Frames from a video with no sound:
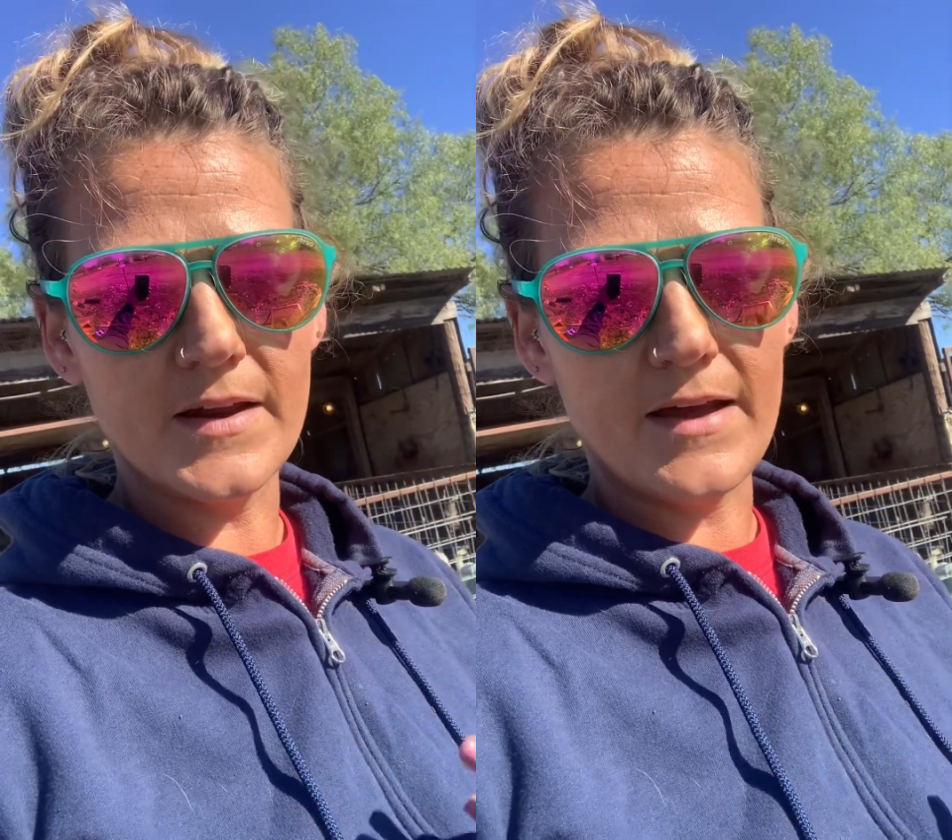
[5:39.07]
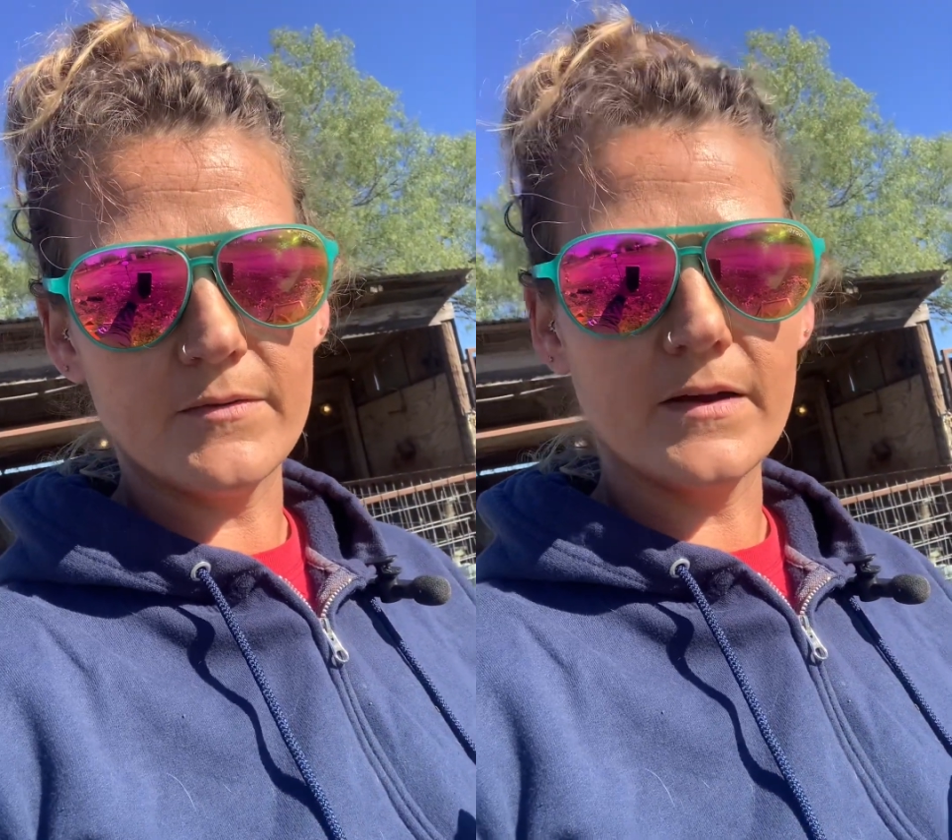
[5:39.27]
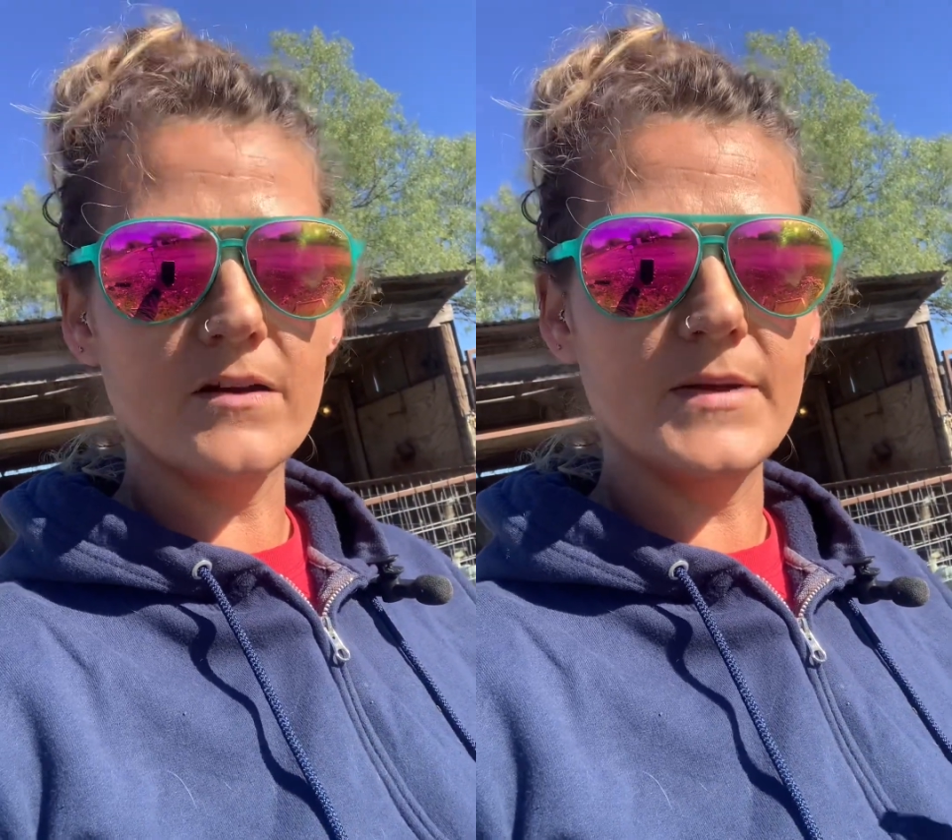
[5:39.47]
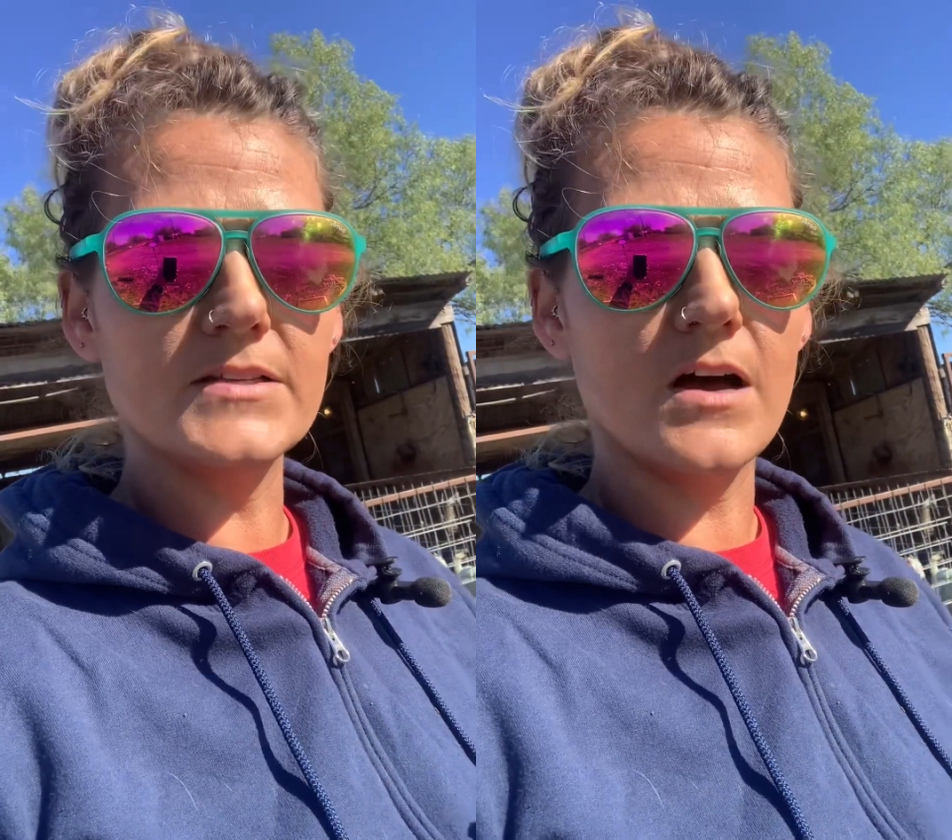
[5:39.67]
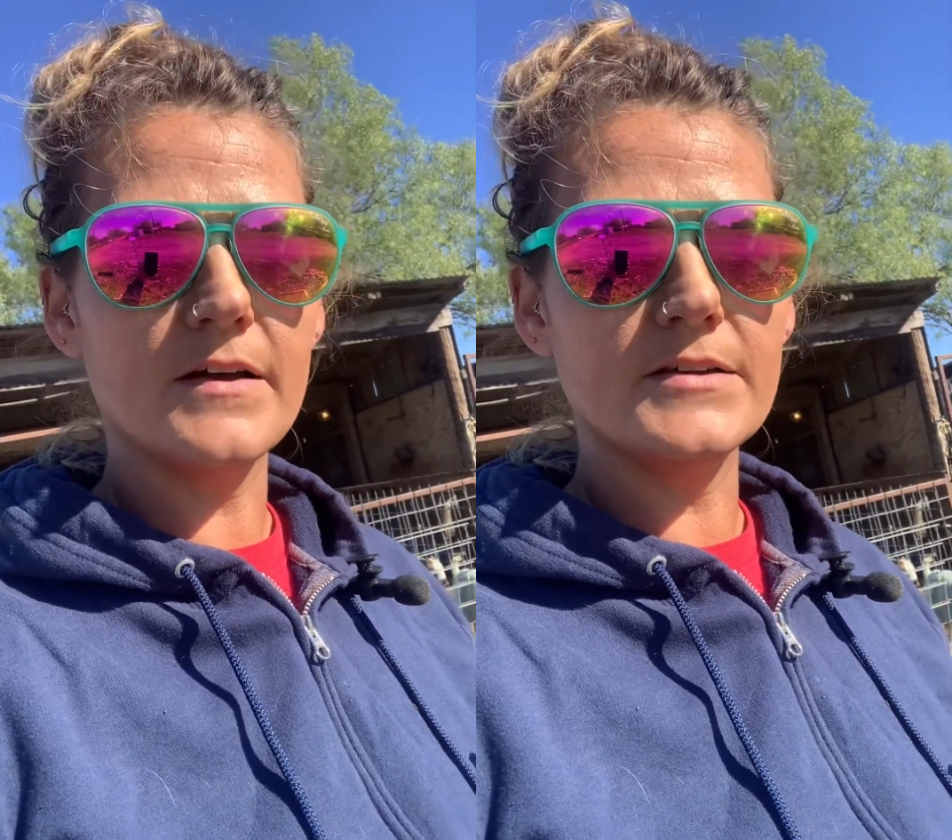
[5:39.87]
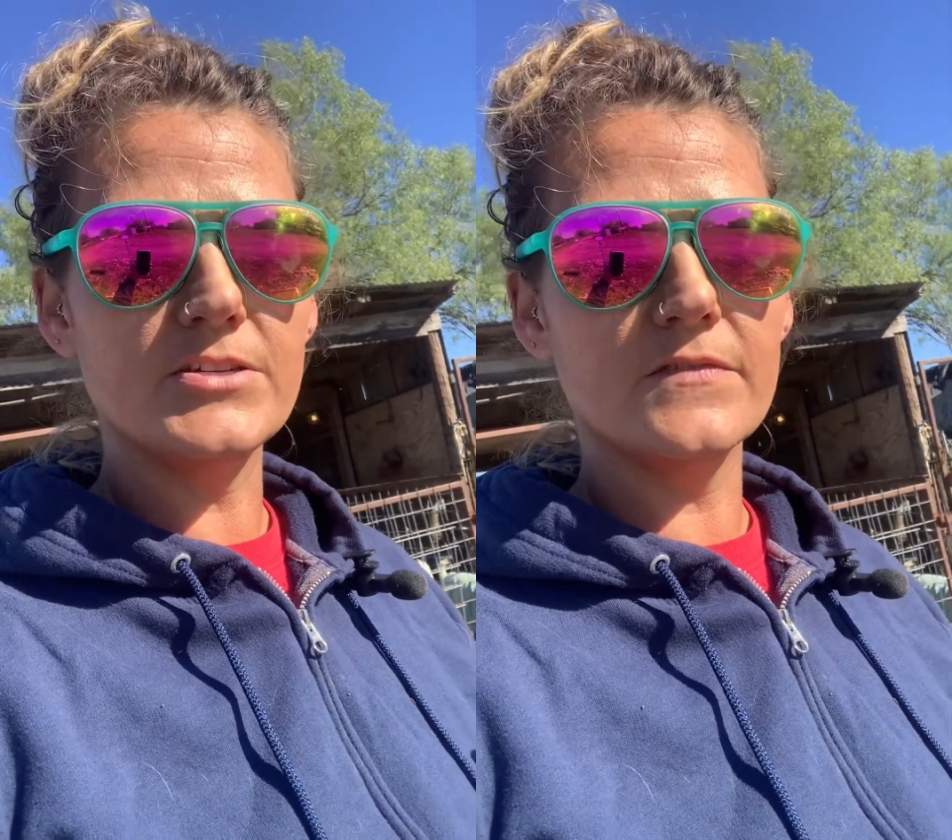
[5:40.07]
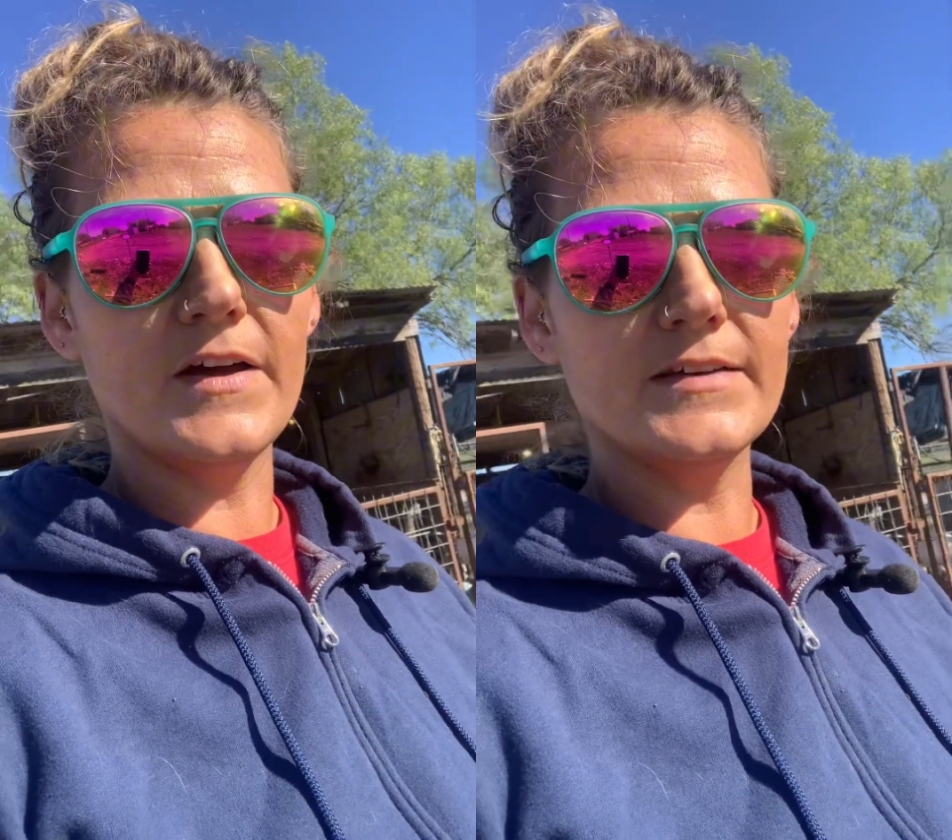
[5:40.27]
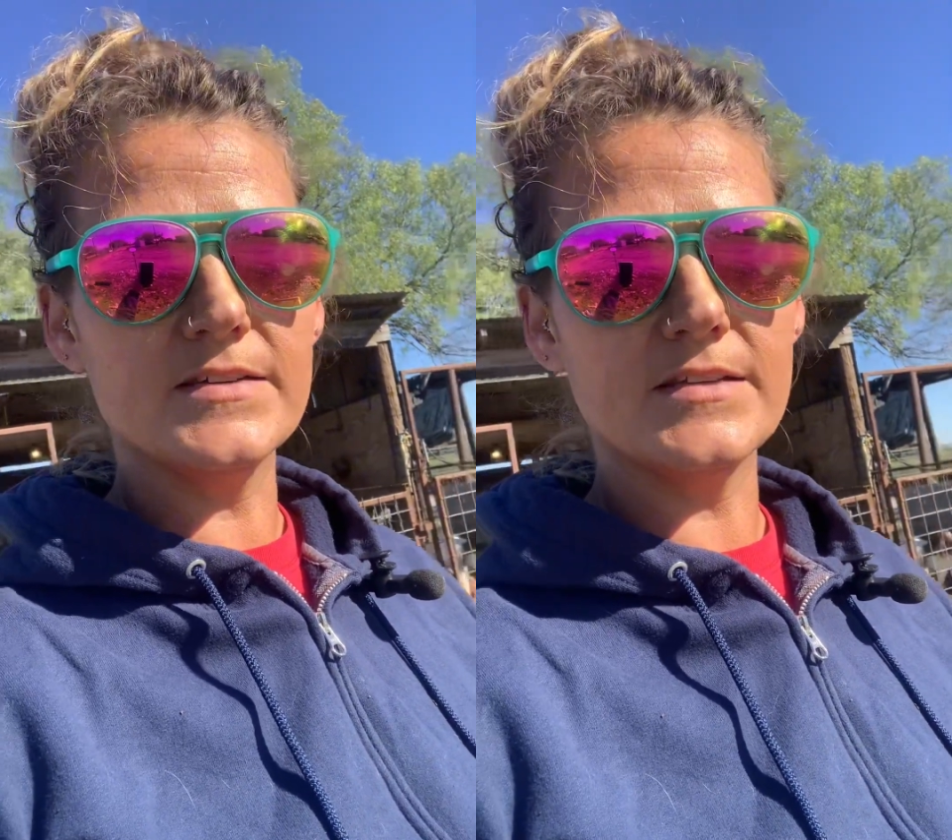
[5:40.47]
I would recommend talking to your
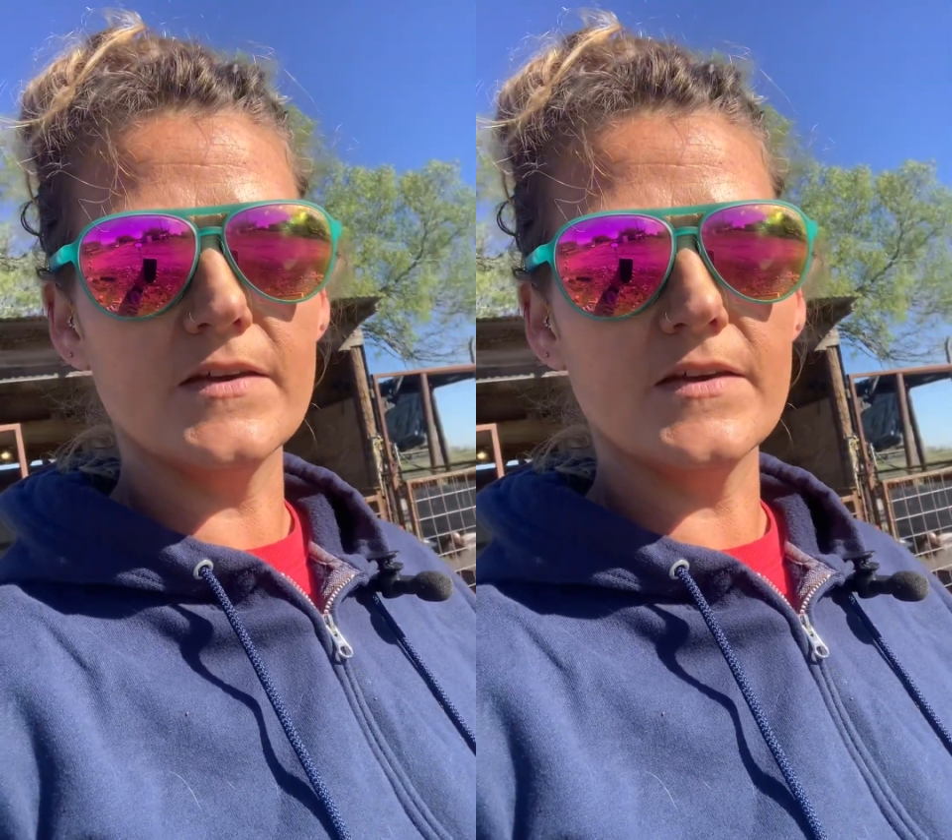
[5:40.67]
vet to see